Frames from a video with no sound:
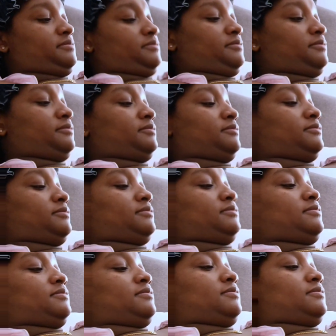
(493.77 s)

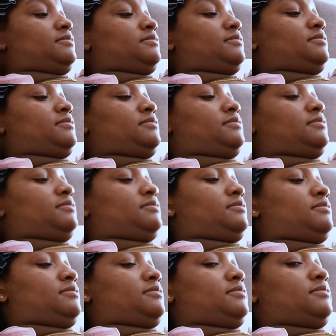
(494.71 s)

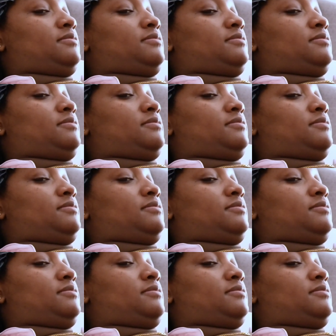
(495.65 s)
Nobody speaks.